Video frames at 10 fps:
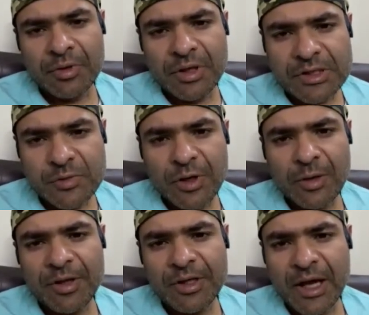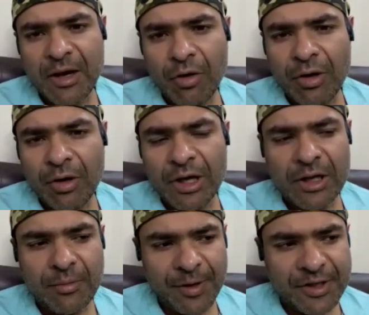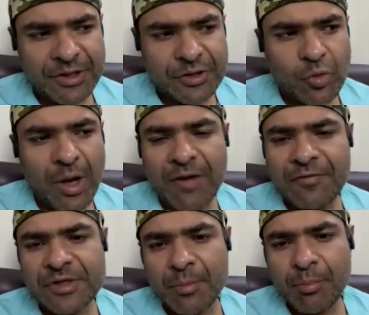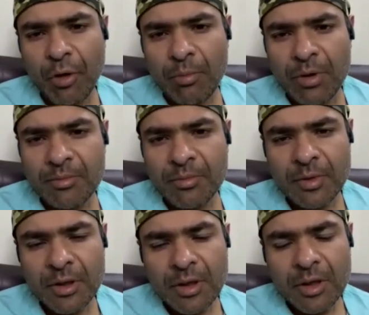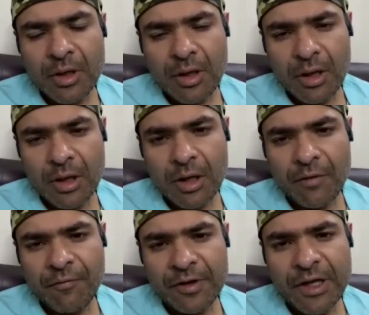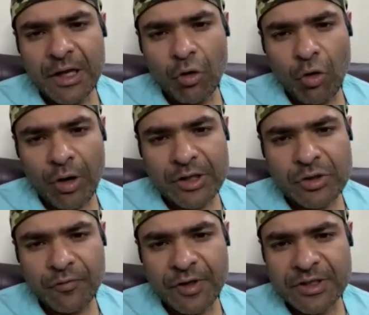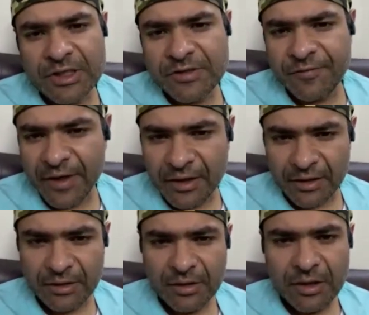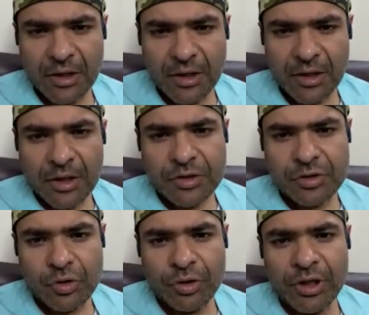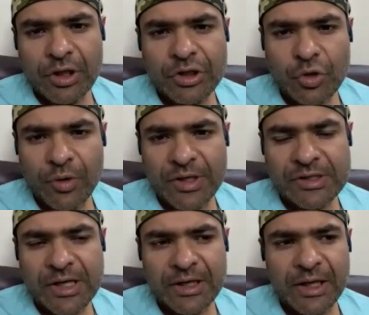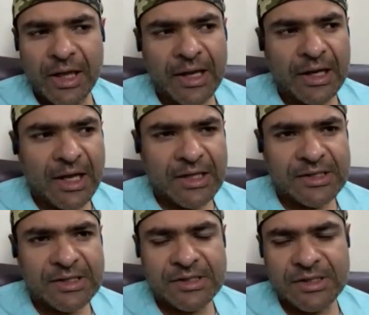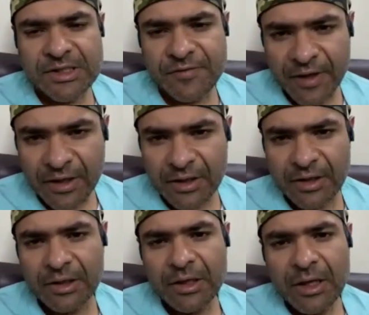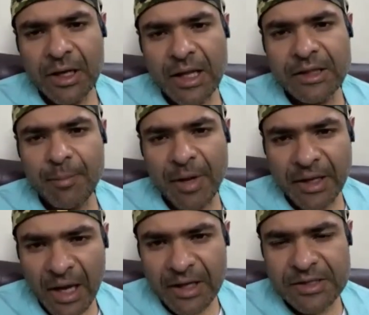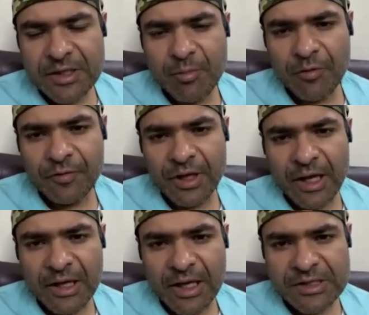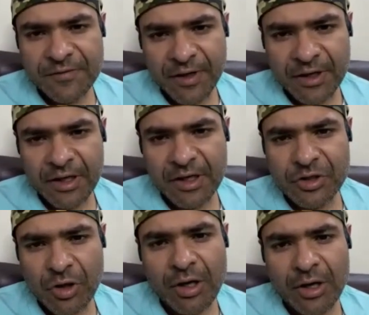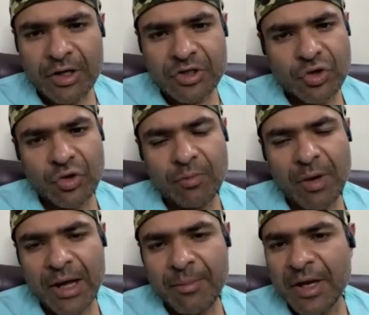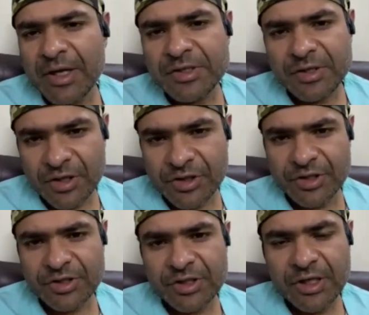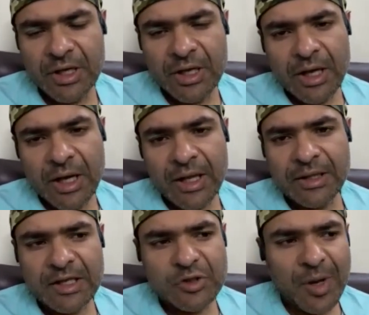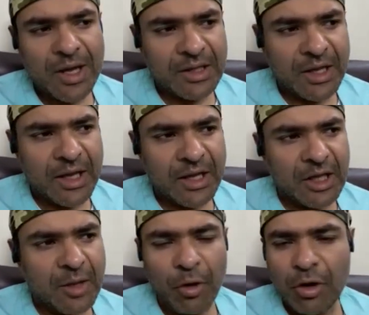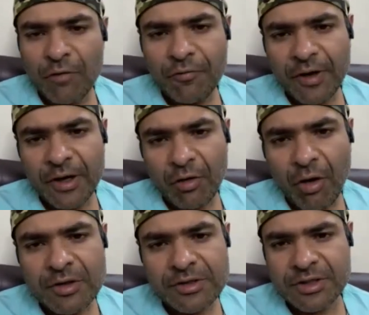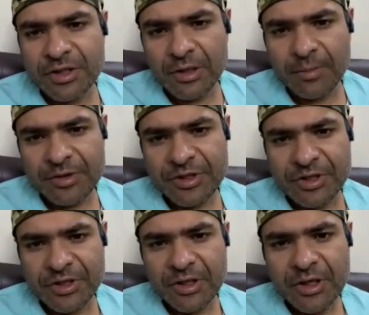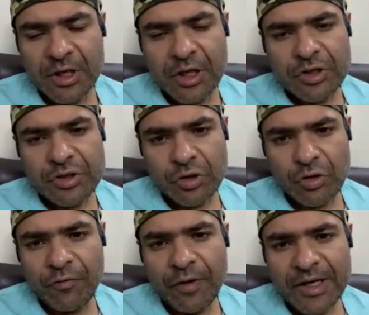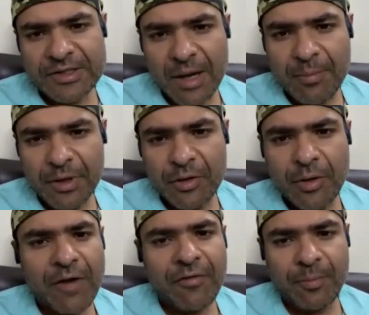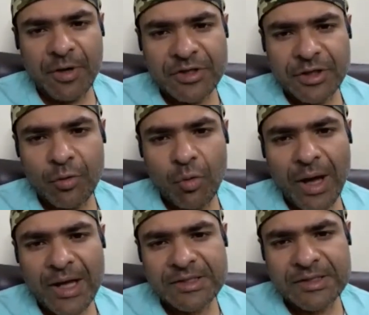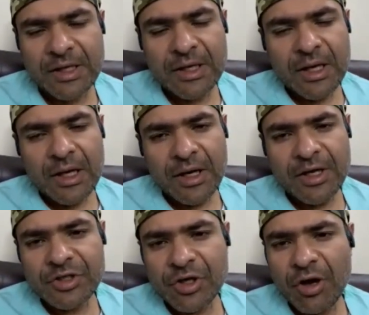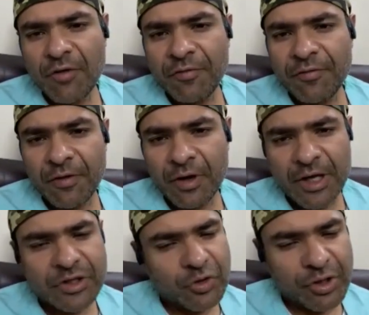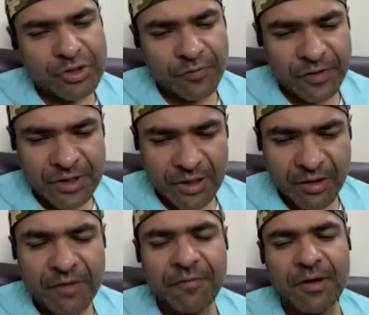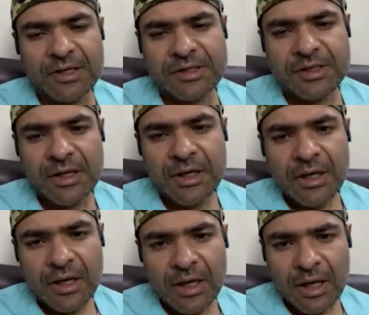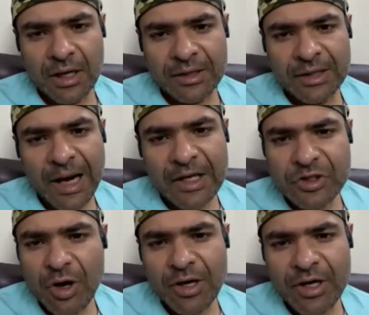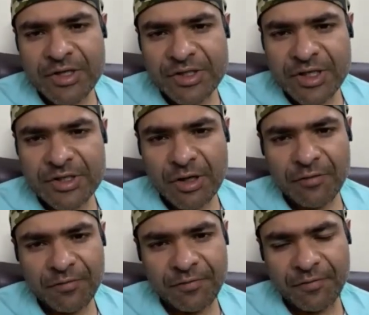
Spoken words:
This will be there only in patients who have some problem with their lower esophageal sphincter. So the issue is that the LES sphincter and the mechanism of the LES sphincter is not understood by many surgeons. And that's why they keep on offering wrong surgical procedure. So for example, you have a patient who has a history of gastroesophageal reflux. That is not a disease of